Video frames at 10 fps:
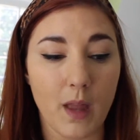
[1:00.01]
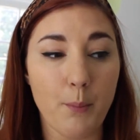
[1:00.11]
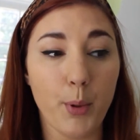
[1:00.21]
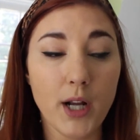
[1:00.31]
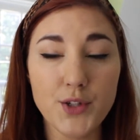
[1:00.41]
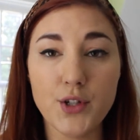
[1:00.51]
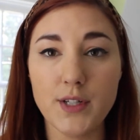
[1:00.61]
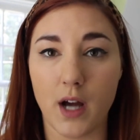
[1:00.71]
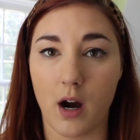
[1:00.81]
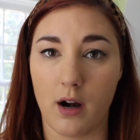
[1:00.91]

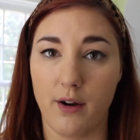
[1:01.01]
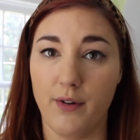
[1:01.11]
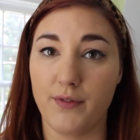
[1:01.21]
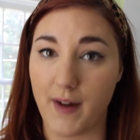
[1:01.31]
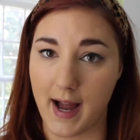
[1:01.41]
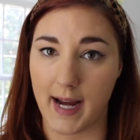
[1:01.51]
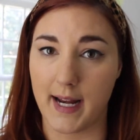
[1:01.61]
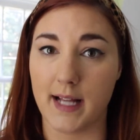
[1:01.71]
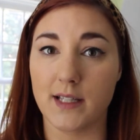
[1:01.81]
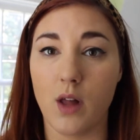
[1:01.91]
Bronzers are
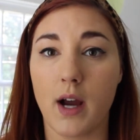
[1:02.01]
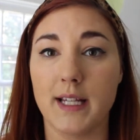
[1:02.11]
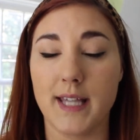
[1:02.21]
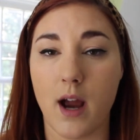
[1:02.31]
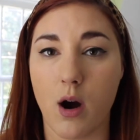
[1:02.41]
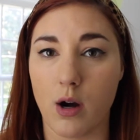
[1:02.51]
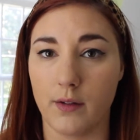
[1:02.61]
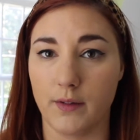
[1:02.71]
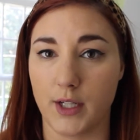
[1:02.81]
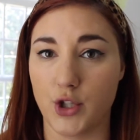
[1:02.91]
fine as long as they
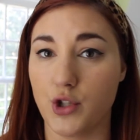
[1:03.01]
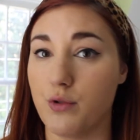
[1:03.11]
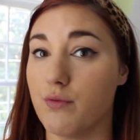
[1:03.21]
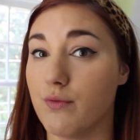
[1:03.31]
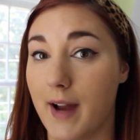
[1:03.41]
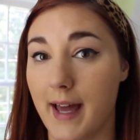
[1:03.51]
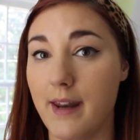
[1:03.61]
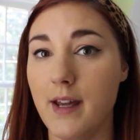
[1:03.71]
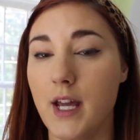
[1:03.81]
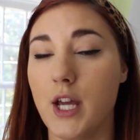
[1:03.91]
aren't like too red.